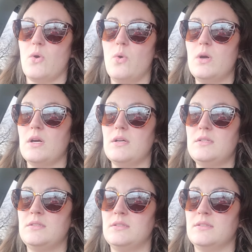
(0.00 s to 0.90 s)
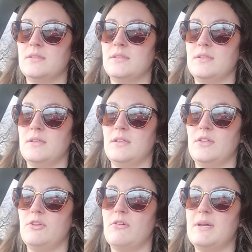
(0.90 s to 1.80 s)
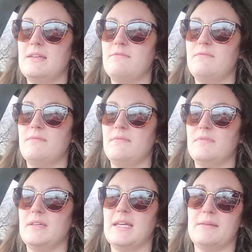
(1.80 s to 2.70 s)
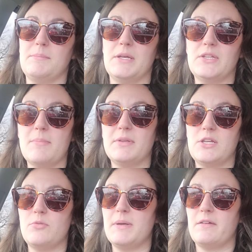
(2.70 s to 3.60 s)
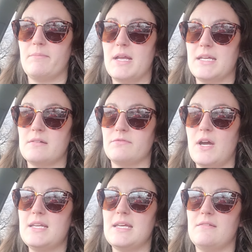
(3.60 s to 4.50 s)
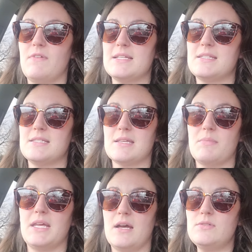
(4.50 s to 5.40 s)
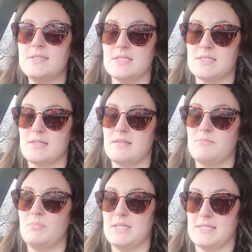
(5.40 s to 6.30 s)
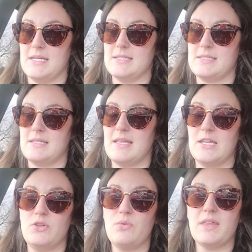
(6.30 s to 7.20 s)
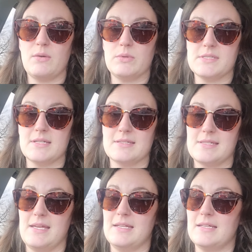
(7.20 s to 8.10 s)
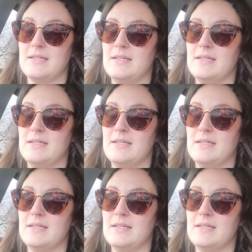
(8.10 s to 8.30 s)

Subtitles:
or, build up a little bit of money up front and invest in somebody else's business that you think will succeed.